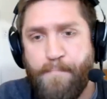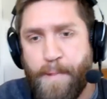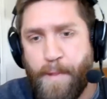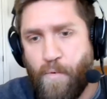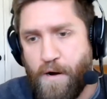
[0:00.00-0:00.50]
up
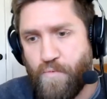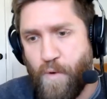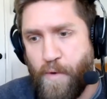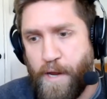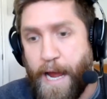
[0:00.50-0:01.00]
in a world
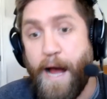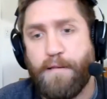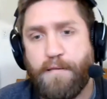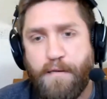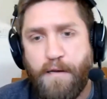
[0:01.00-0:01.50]
where we
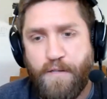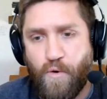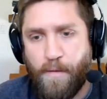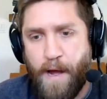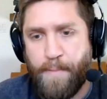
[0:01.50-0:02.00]
can't
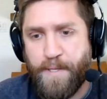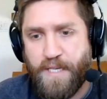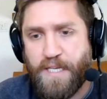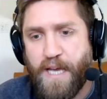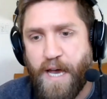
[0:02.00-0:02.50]
talk about the
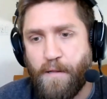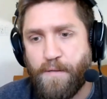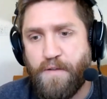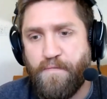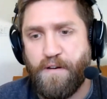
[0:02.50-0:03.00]

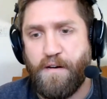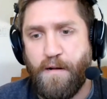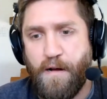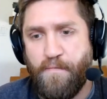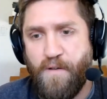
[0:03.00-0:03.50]
details of
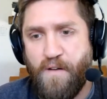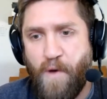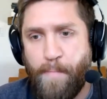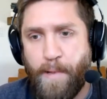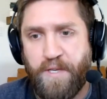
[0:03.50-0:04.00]
a, uh, a
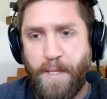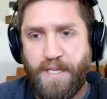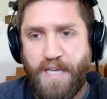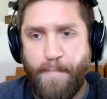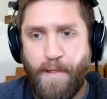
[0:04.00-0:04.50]
vulnerability in a
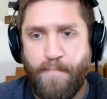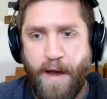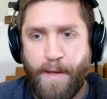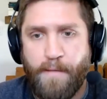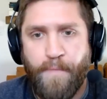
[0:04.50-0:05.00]
timely
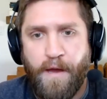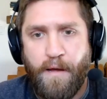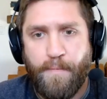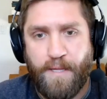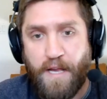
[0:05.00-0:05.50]
manner,
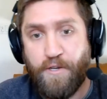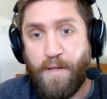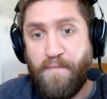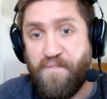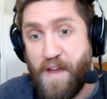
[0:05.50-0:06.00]
that's
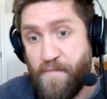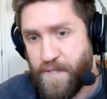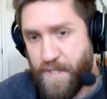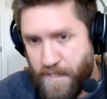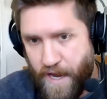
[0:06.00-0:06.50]
actually
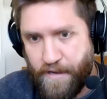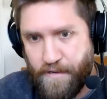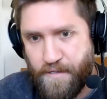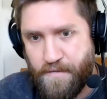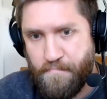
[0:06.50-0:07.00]
favors
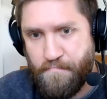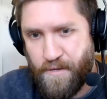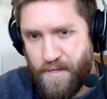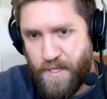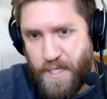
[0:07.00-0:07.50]
attackers
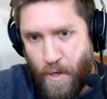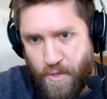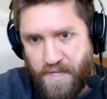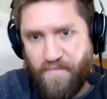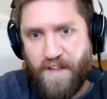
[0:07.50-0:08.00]
because it
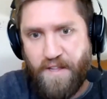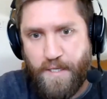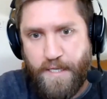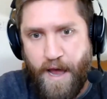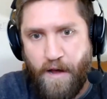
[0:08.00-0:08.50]
slows
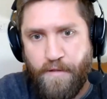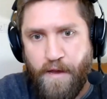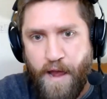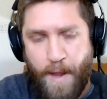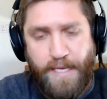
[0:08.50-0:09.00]
defenders down
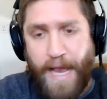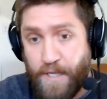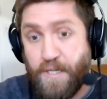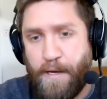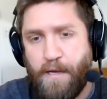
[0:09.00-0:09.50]
and
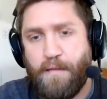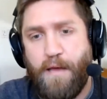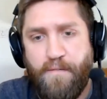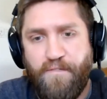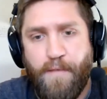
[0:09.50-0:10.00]
attackers are going to get
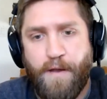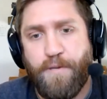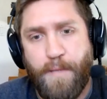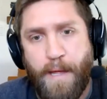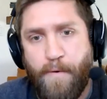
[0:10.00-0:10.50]
that
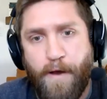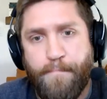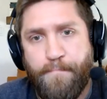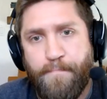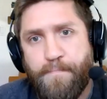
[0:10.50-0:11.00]
information anyway.
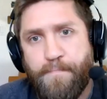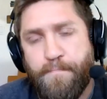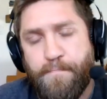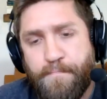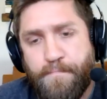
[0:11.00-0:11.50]

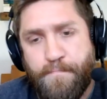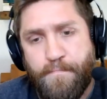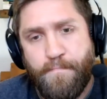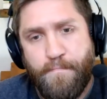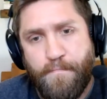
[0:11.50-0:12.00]

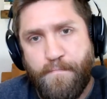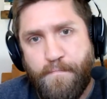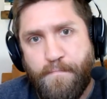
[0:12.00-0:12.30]
Thank